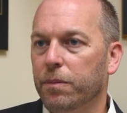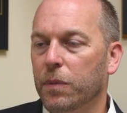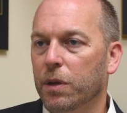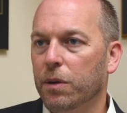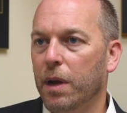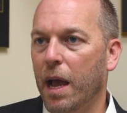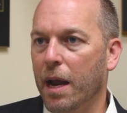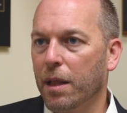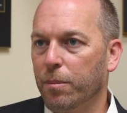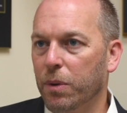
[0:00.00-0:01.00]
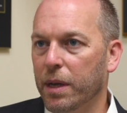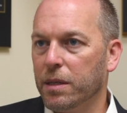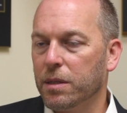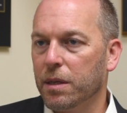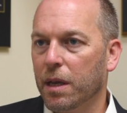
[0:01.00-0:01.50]
they're out of the
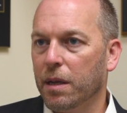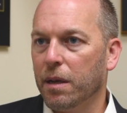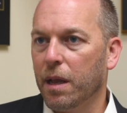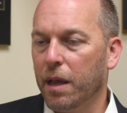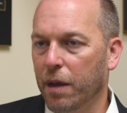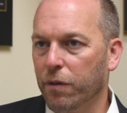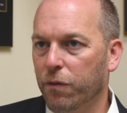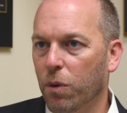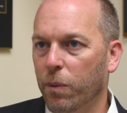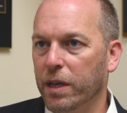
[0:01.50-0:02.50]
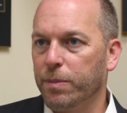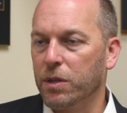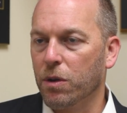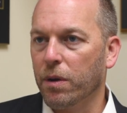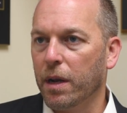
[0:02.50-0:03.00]
brace after 4 weeks,
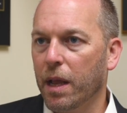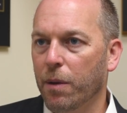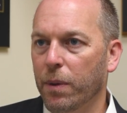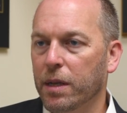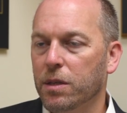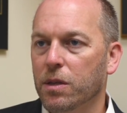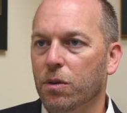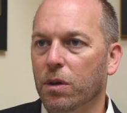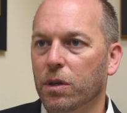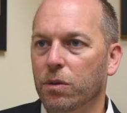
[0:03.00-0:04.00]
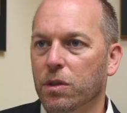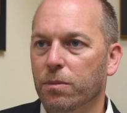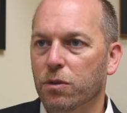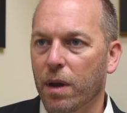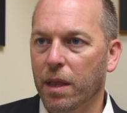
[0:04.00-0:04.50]
but starting at 8 weeks, they start doing
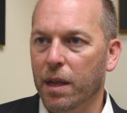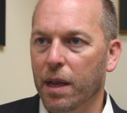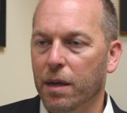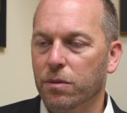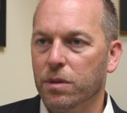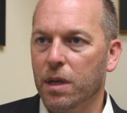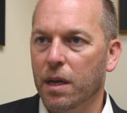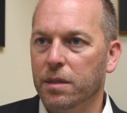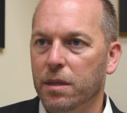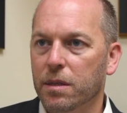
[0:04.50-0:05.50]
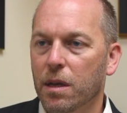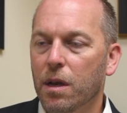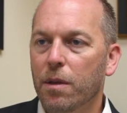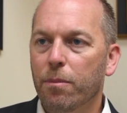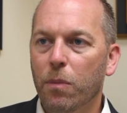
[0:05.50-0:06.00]
some strengthening exercises.
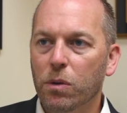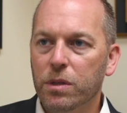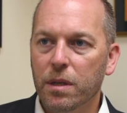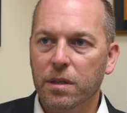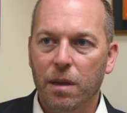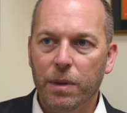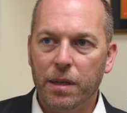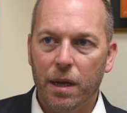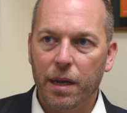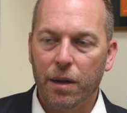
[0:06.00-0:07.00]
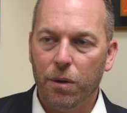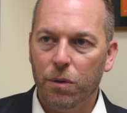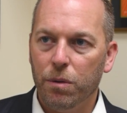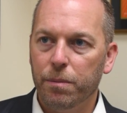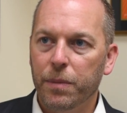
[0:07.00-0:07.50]
Most of this can be done at
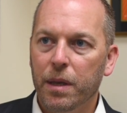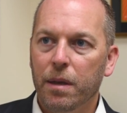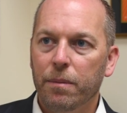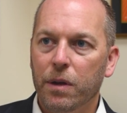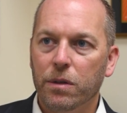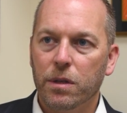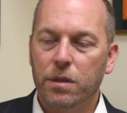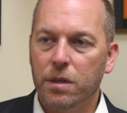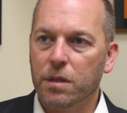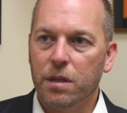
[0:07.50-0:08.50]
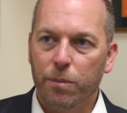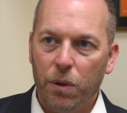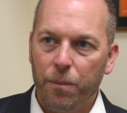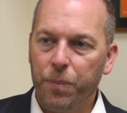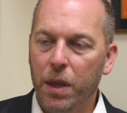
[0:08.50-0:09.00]
home because it's just simple